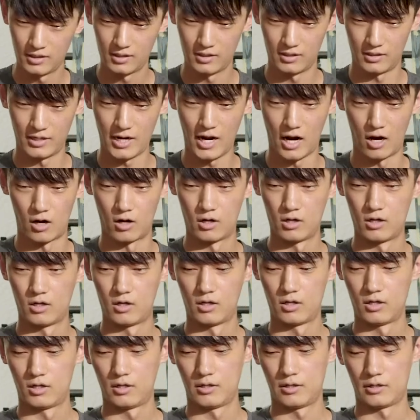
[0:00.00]
Now,
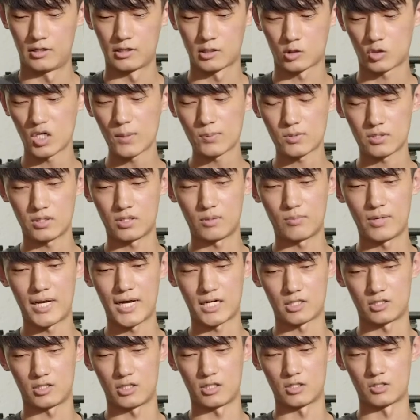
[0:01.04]
the description on the
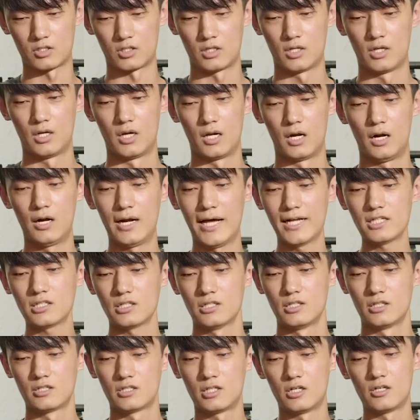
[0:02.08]
back says, let
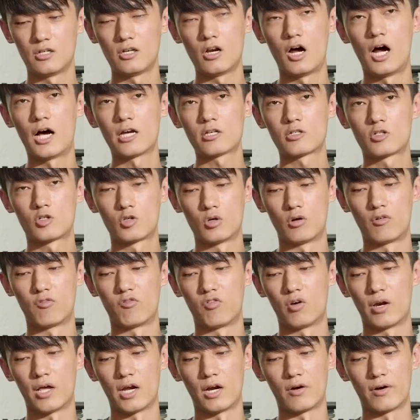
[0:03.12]
the nostril
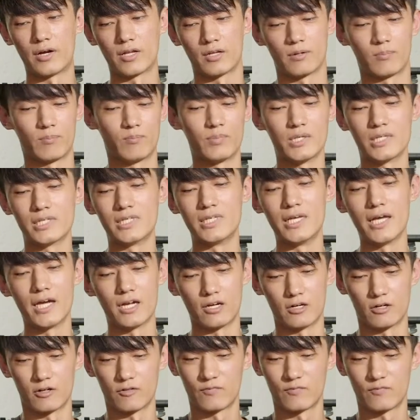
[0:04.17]
flaring begin.